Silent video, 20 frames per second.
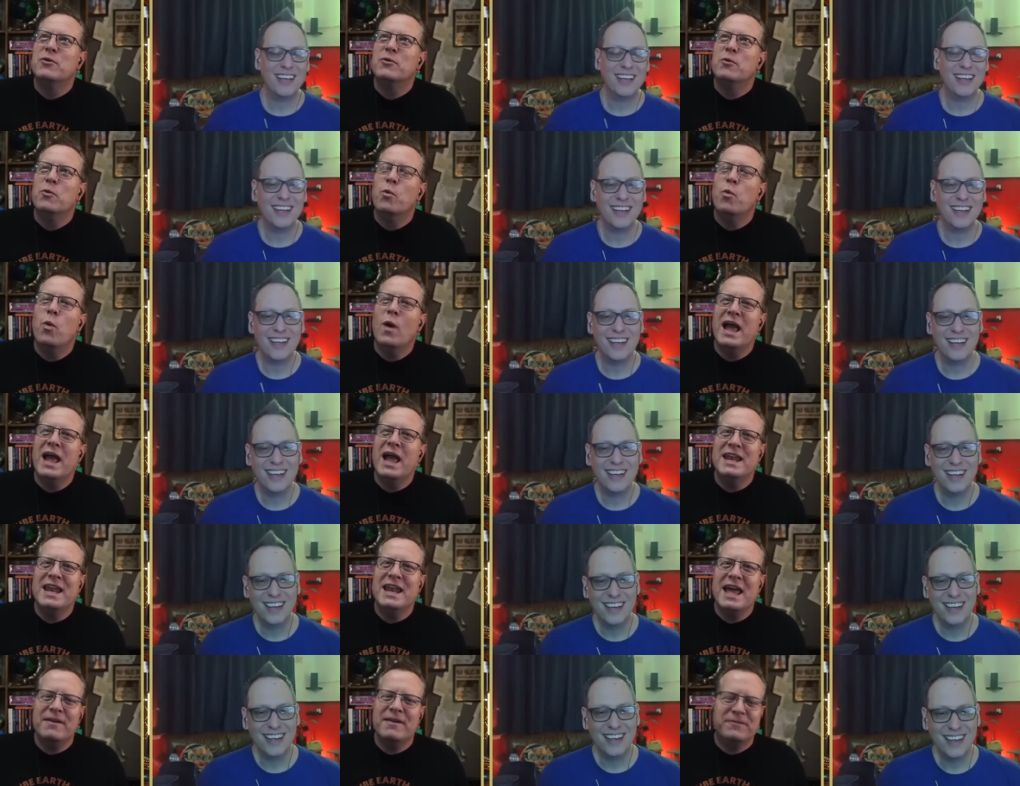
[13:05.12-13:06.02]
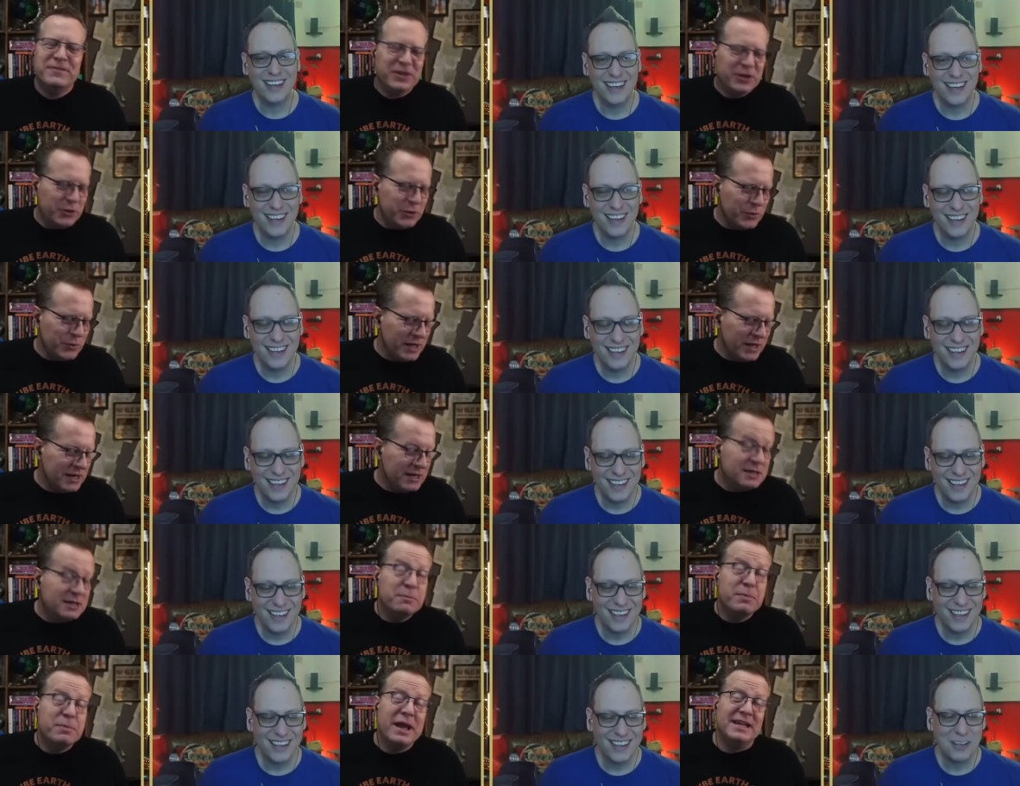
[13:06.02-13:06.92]
Speaker 1: When have you in a
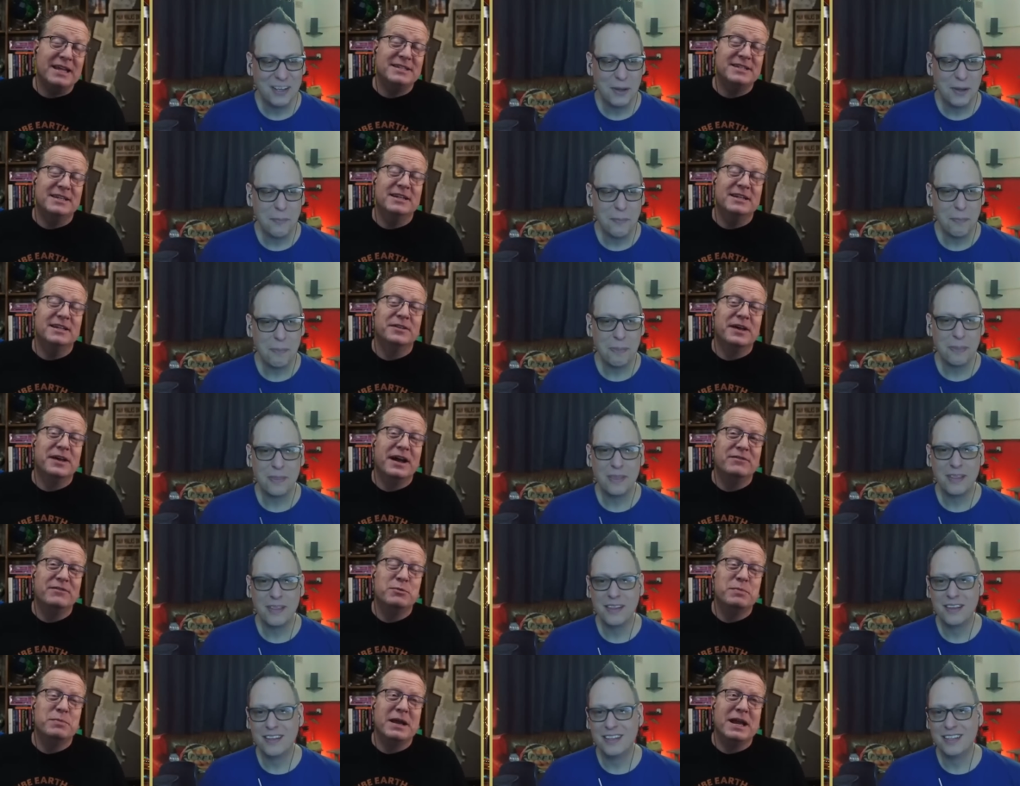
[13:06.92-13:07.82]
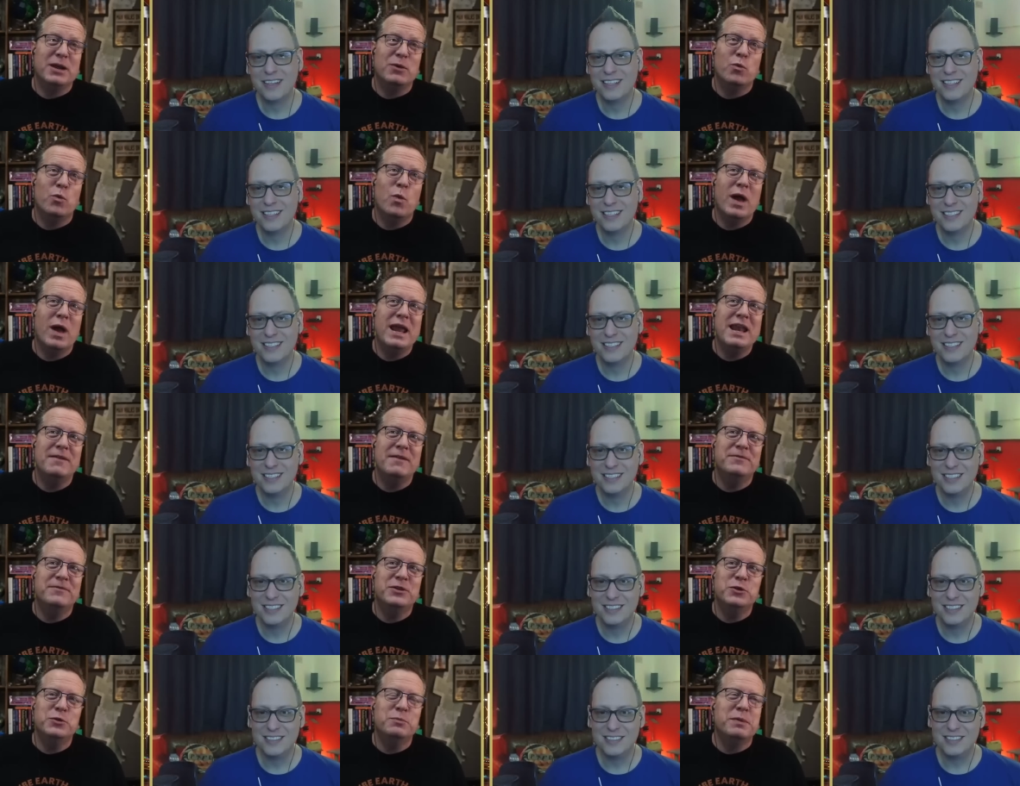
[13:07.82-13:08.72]
debate, in a live debate, when
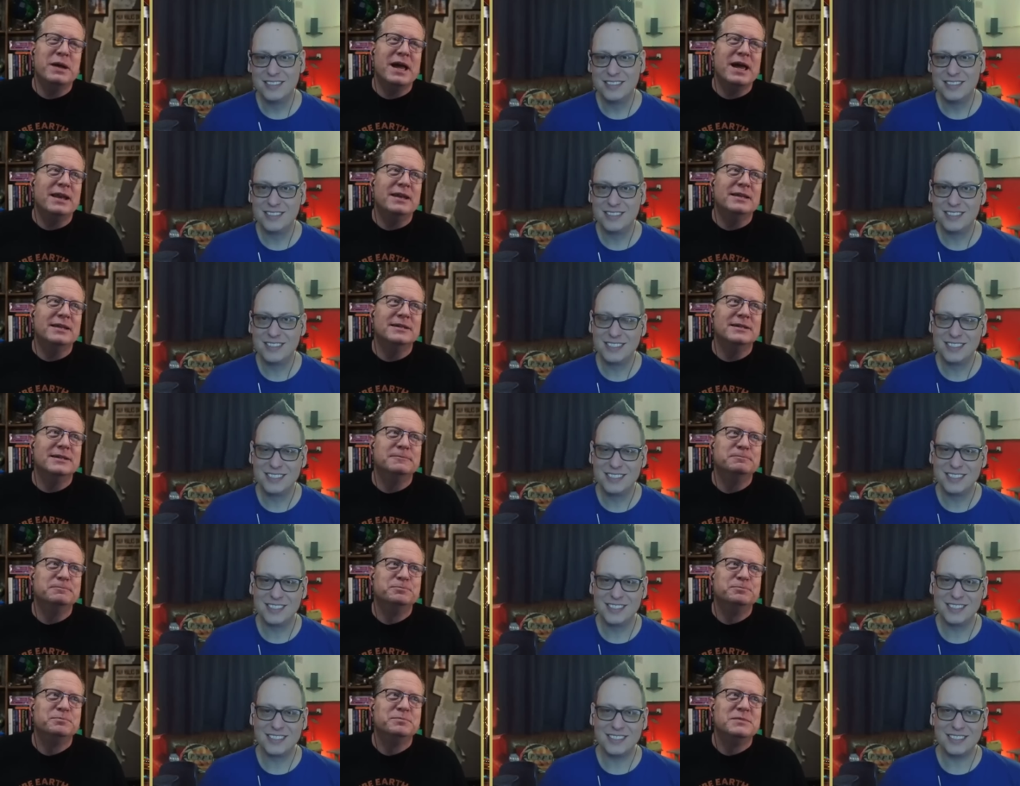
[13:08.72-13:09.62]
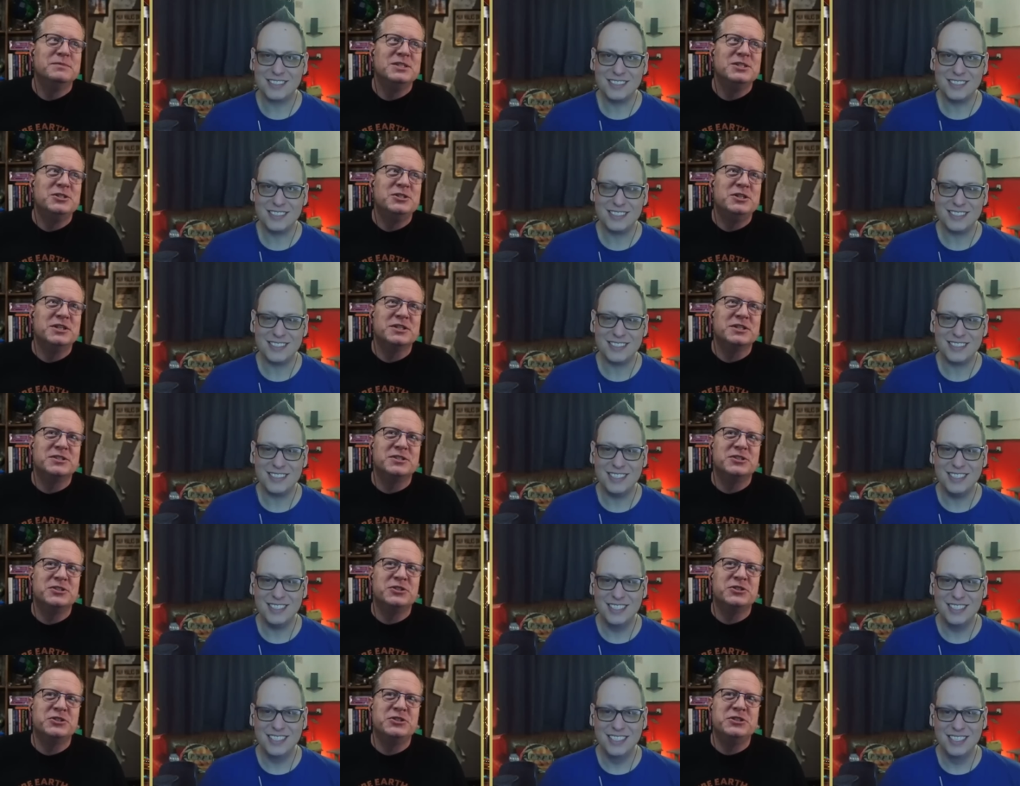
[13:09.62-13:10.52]
have you been just
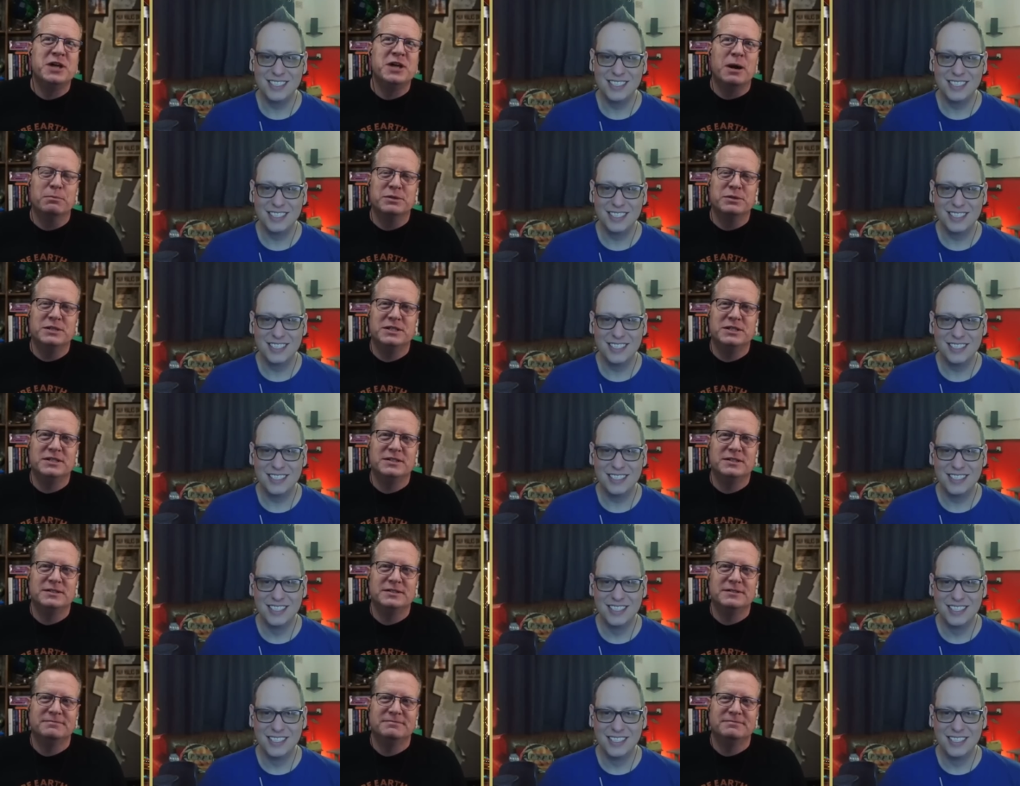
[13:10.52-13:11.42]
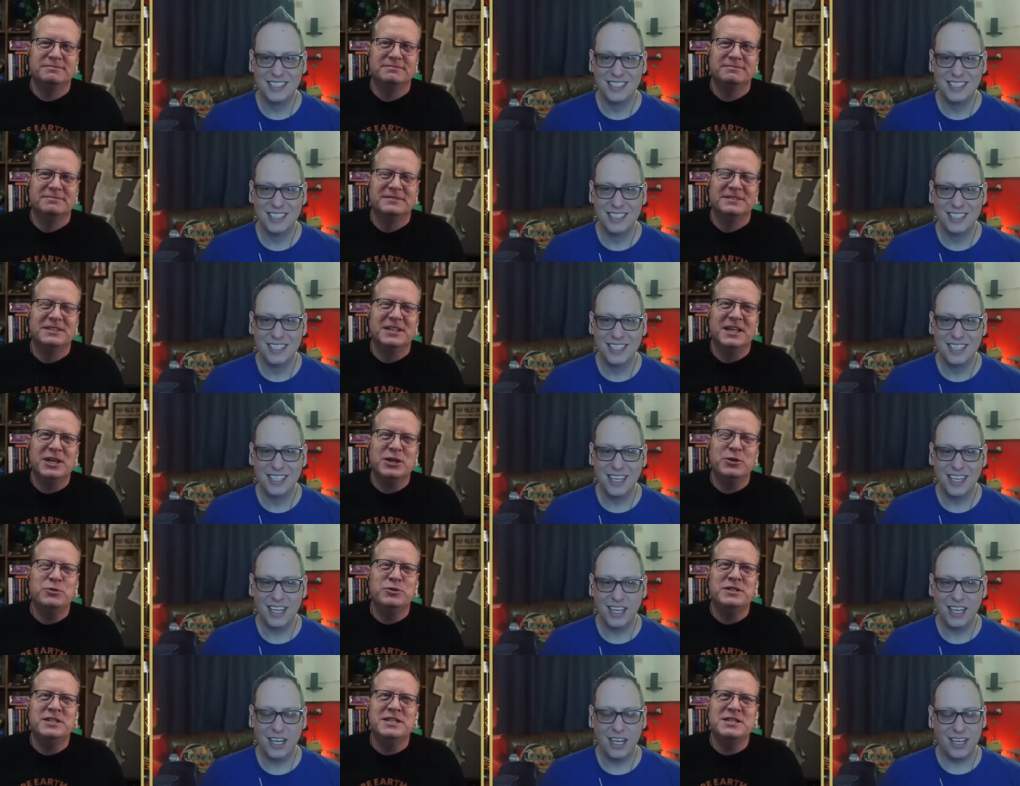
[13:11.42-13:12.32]
stumped like
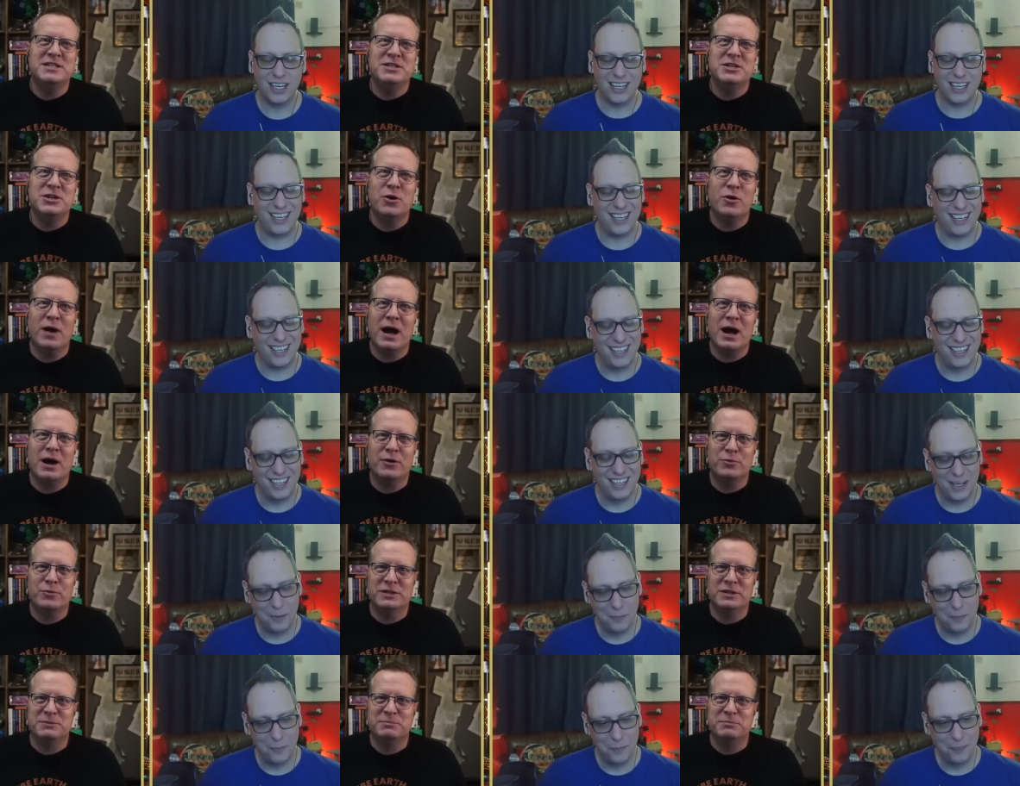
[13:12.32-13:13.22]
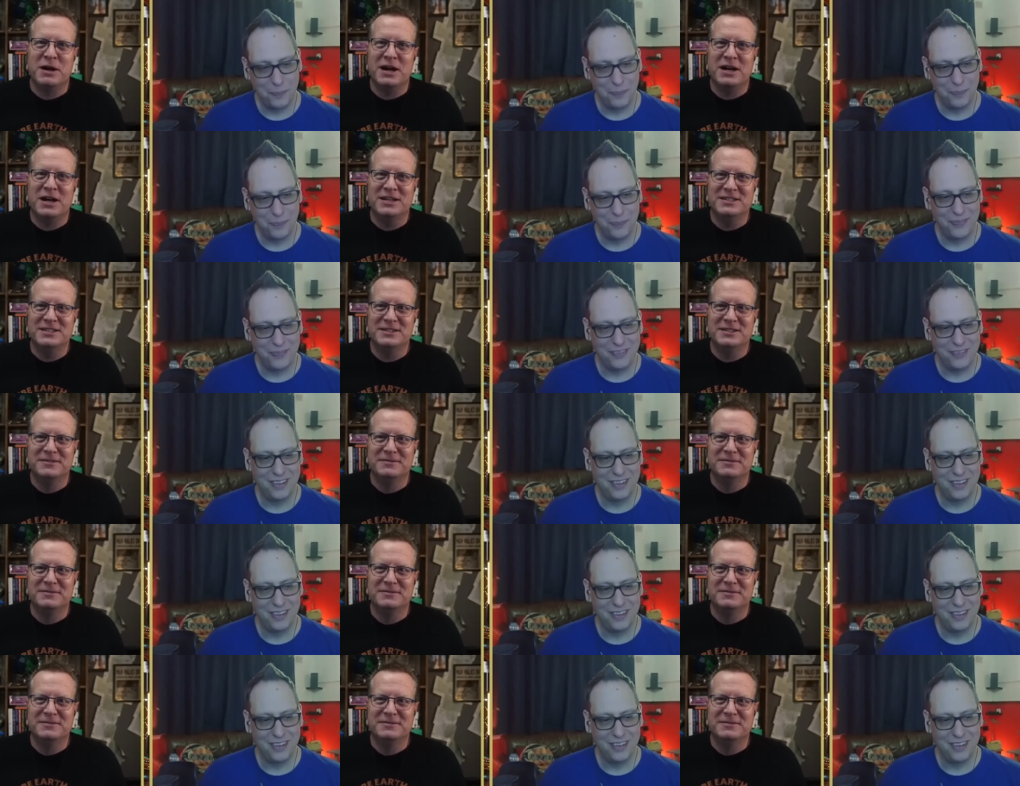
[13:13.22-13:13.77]
you didn't know how to respond.